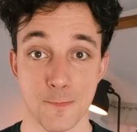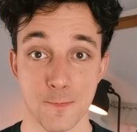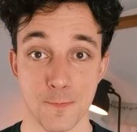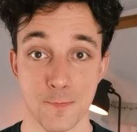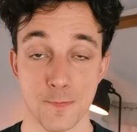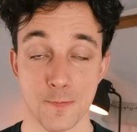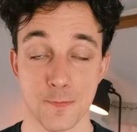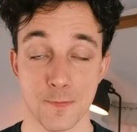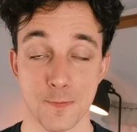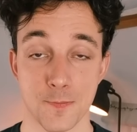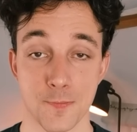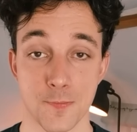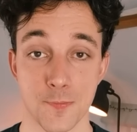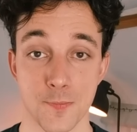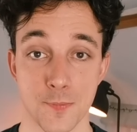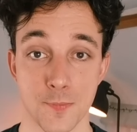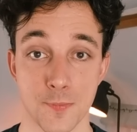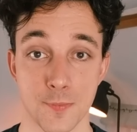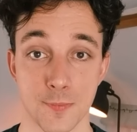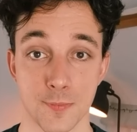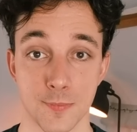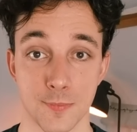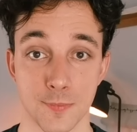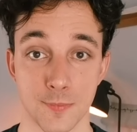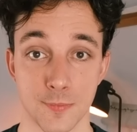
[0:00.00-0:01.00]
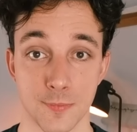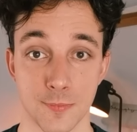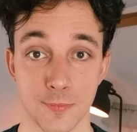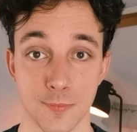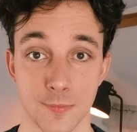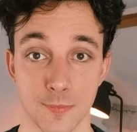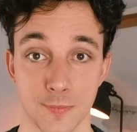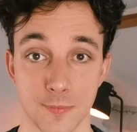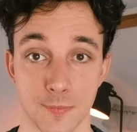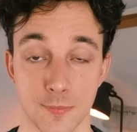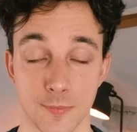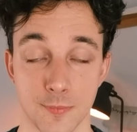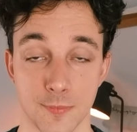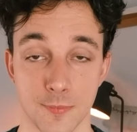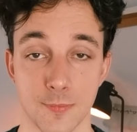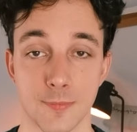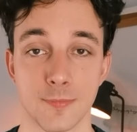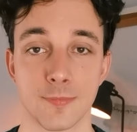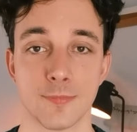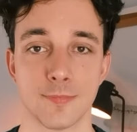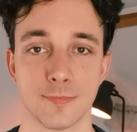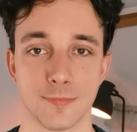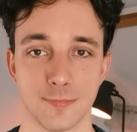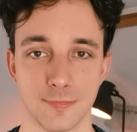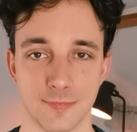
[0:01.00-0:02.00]

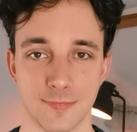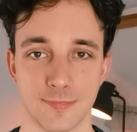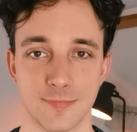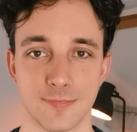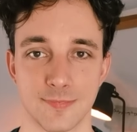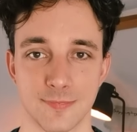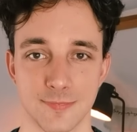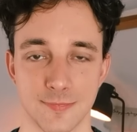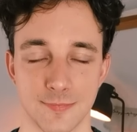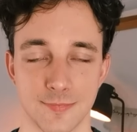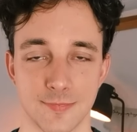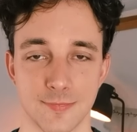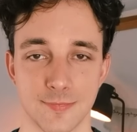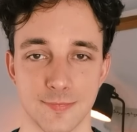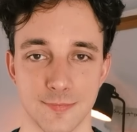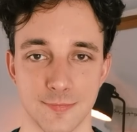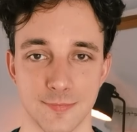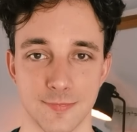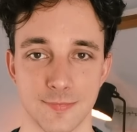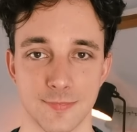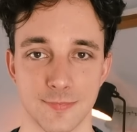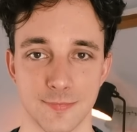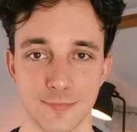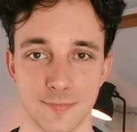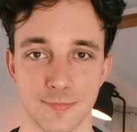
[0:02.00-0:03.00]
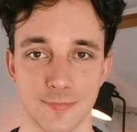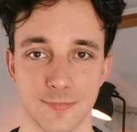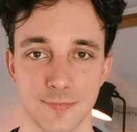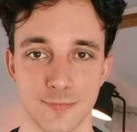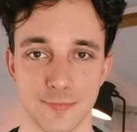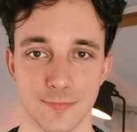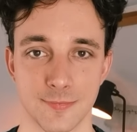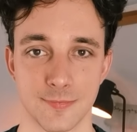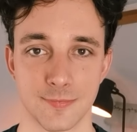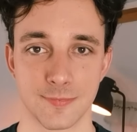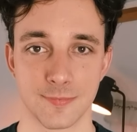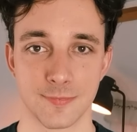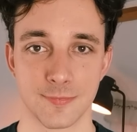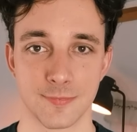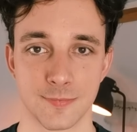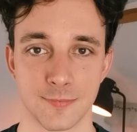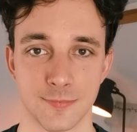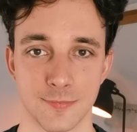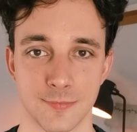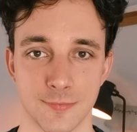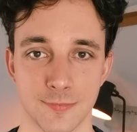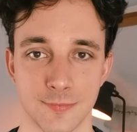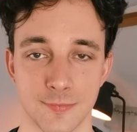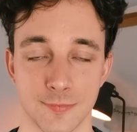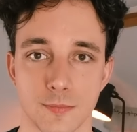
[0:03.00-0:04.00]

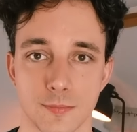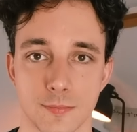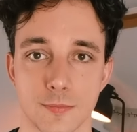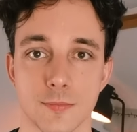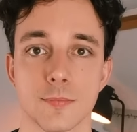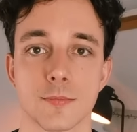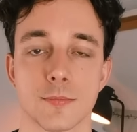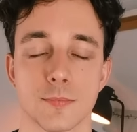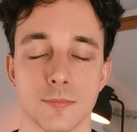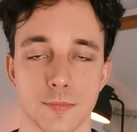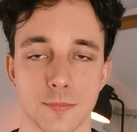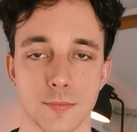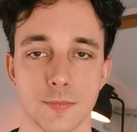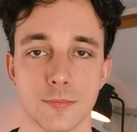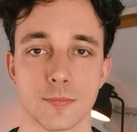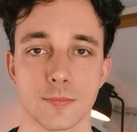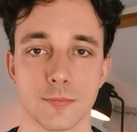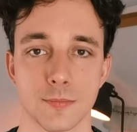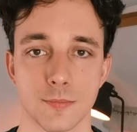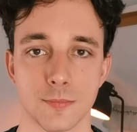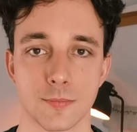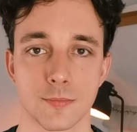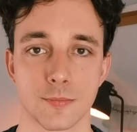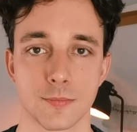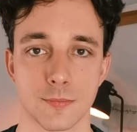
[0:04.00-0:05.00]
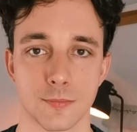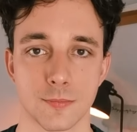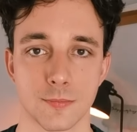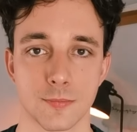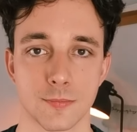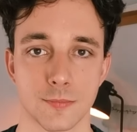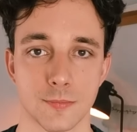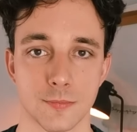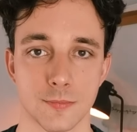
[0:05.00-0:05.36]
(no one is talking)